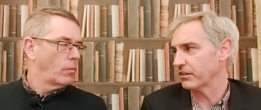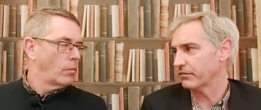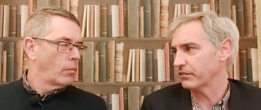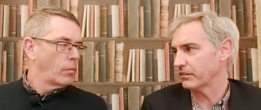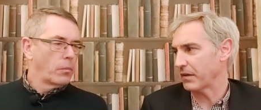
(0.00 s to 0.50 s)

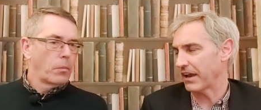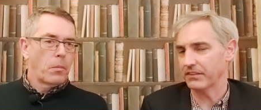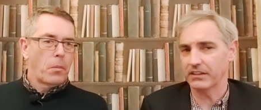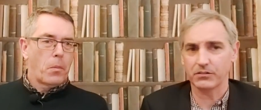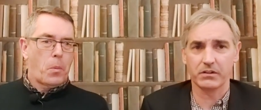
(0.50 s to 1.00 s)
Speaker 1: office
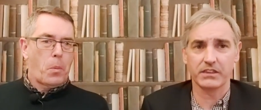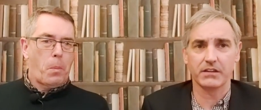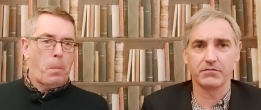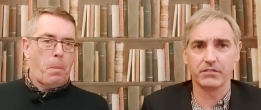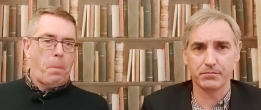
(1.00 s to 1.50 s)
about this when
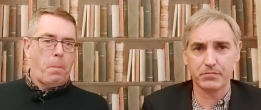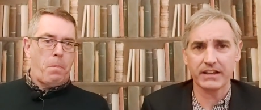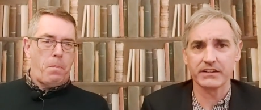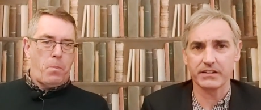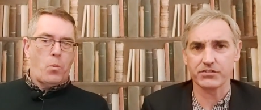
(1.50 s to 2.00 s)
they
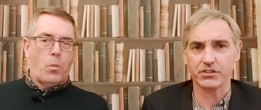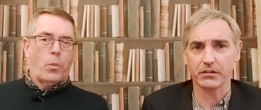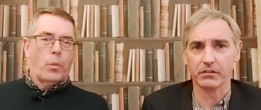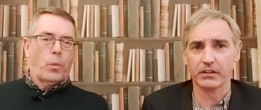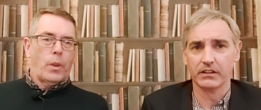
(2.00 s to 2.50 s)
rebanded
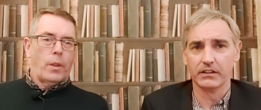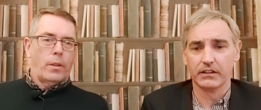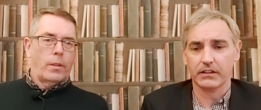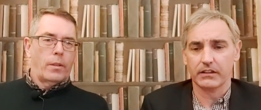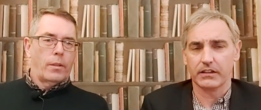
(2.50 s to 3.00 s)
you.
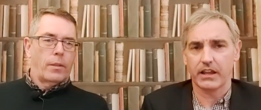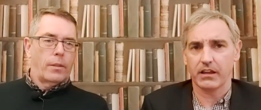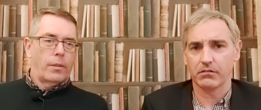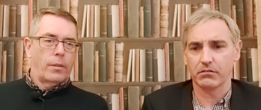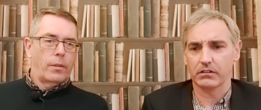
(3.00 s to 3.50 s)

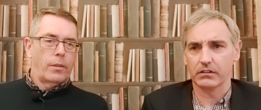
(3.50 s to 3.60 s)
Now,